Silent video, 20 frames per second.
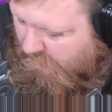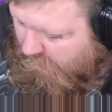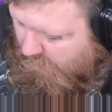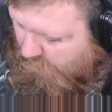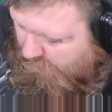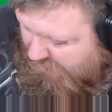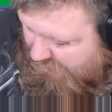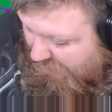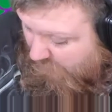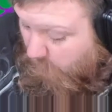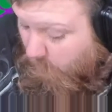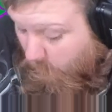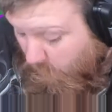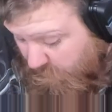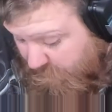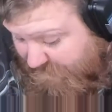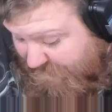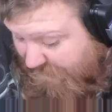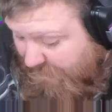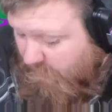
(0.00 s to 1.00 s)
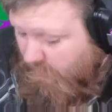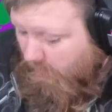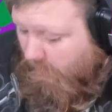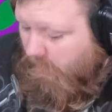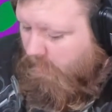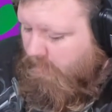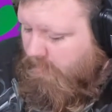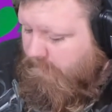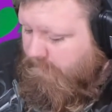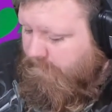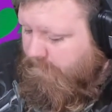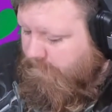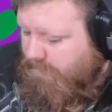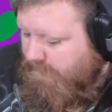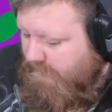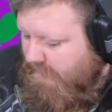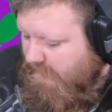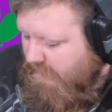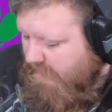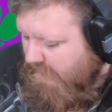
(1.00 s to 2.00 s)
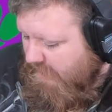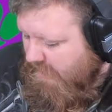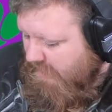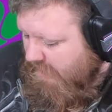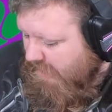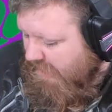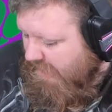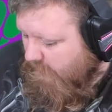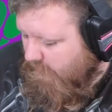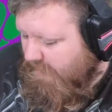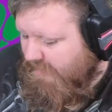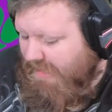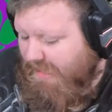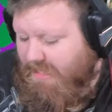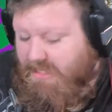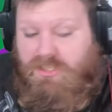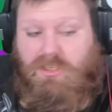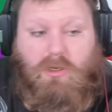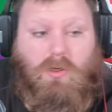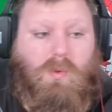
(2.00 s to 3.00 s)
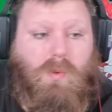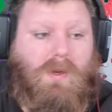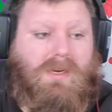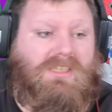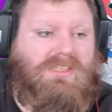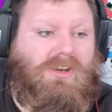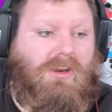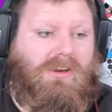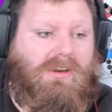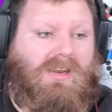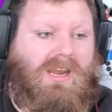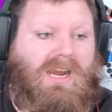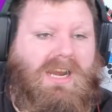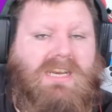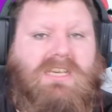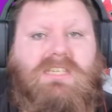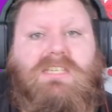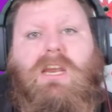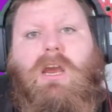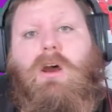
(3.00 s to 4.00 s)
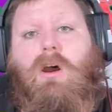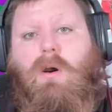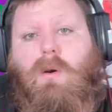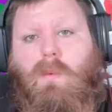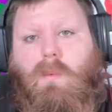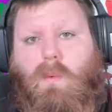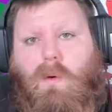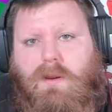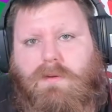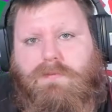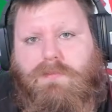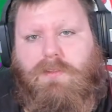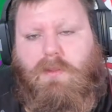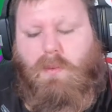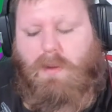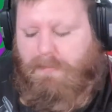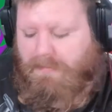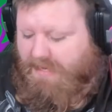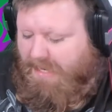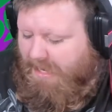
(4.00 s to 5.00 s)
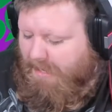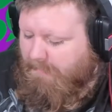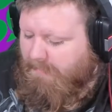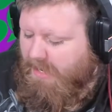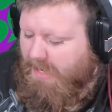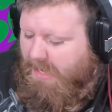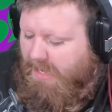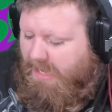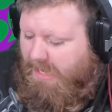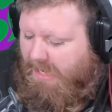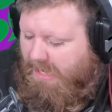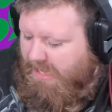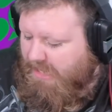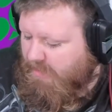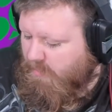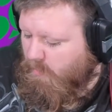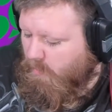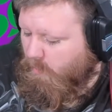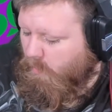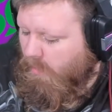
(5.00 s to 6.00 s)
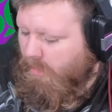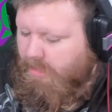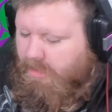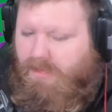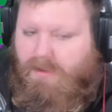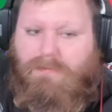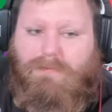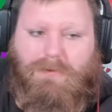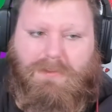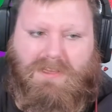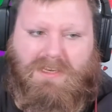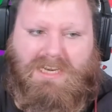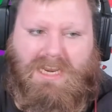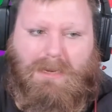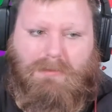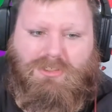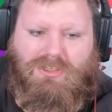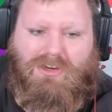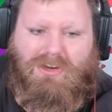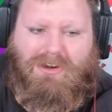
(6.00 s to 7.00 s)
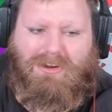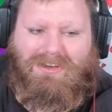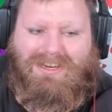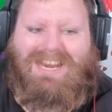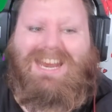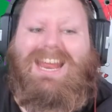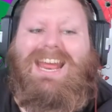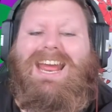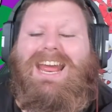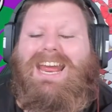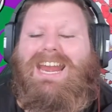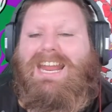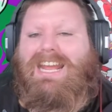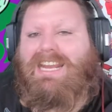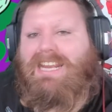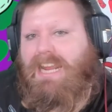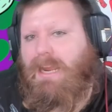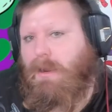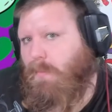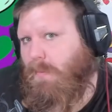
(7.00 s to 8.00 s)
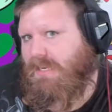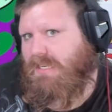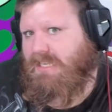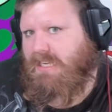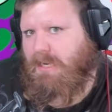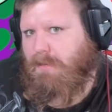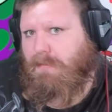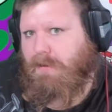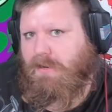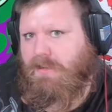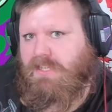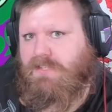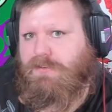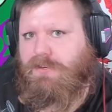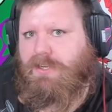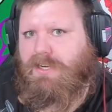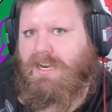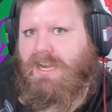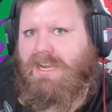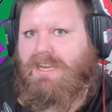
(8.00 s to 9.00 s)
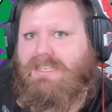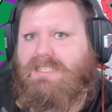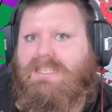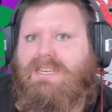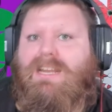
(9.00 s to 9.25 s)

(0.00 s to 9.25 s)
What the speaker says: We got a warranty card. And we got two quick start guides. One for the webcam and one for the capture card. And I can't wait to compare this for you guys.